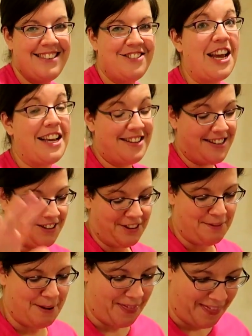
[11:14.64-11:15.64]
Jay can tell
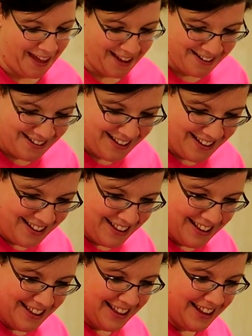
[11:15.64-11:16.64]
you about that.
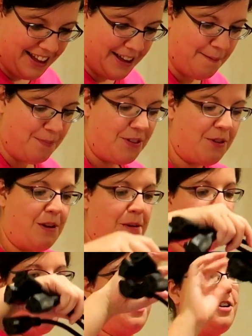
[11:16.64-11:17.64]
We
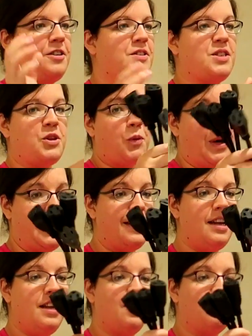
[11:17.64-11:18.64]
brought our
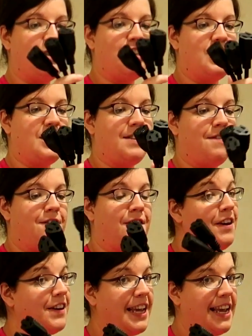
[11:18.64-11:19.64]
squid, which is
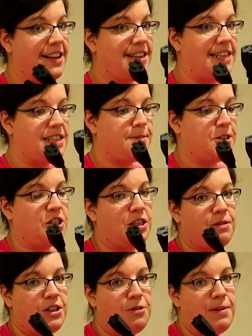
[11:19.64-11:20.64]
very handy, especially
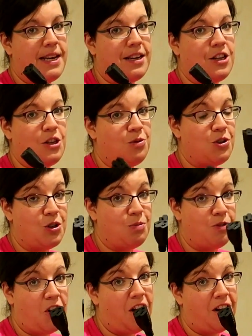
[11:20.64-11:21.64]
when you make
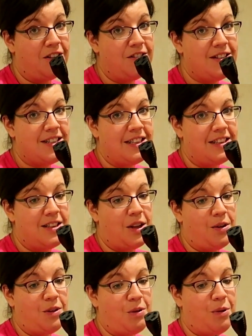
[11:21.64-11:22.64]
YouTube vlogs.
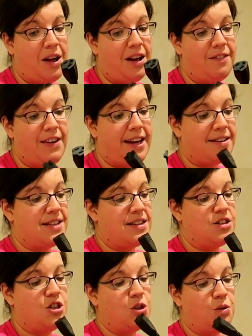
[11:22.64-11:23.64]
So you will have
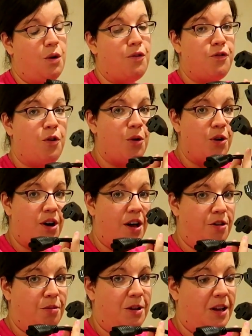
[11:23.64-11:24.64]
access to 4
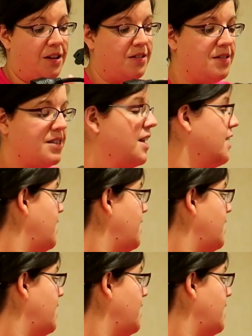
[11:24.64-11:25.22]
other plugs,